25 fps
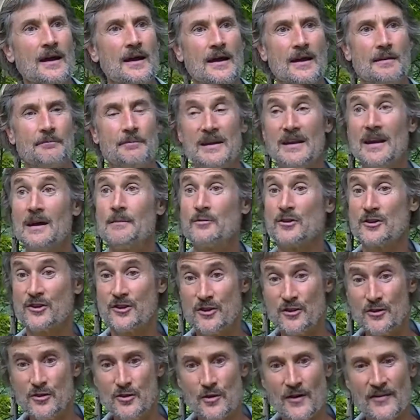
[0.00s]
But number
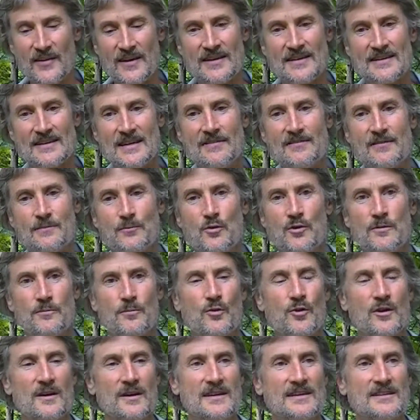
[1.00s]
two, I think even more
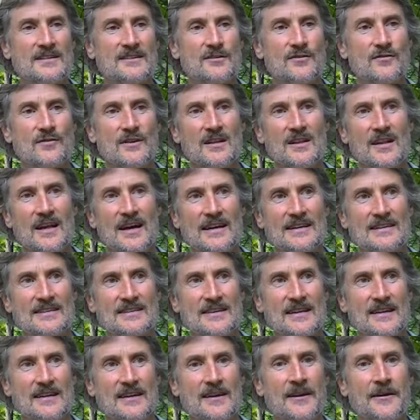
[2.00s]
important, is to realize
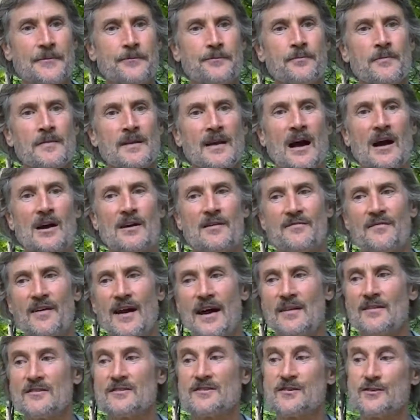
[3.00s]
that our
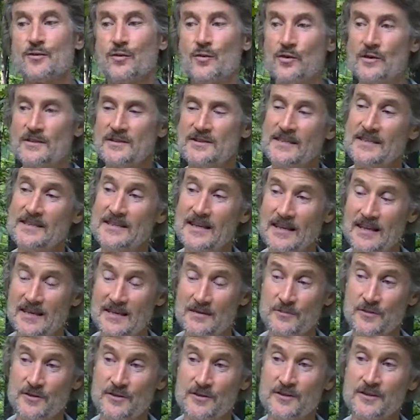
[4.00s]
violence towards these
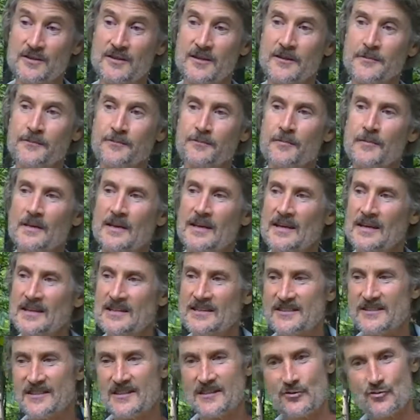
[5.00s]
animals is
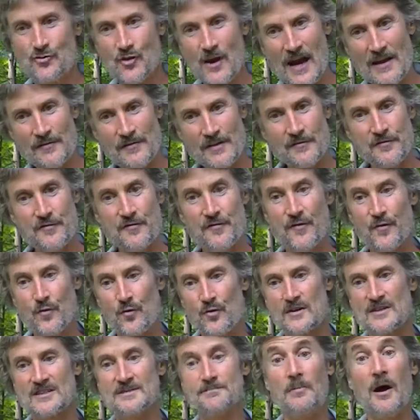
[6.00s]
the driving
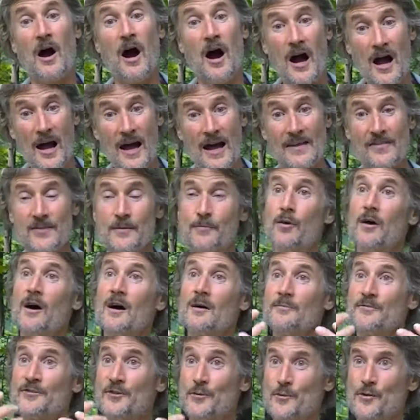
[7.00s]
force behind the
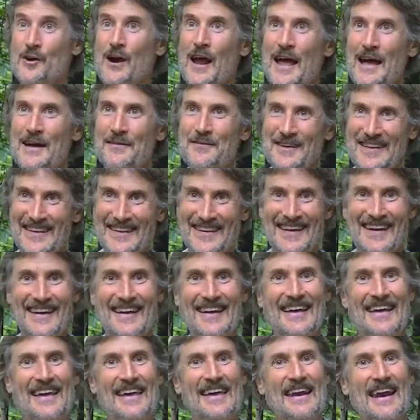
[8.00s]
problems that we're having.
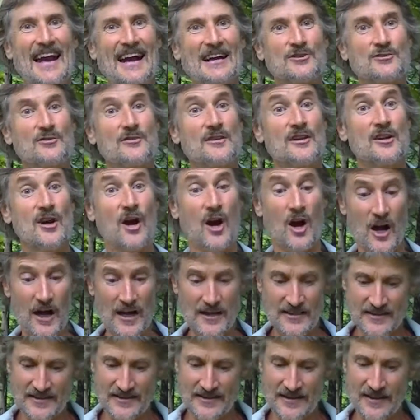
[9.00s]
It actually
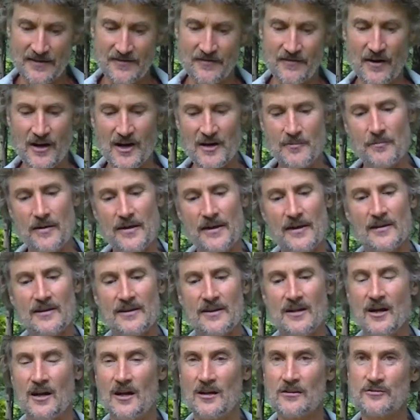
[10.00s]
causes the environmental and
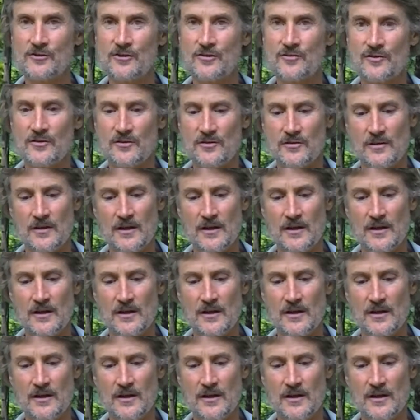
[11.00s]
cultural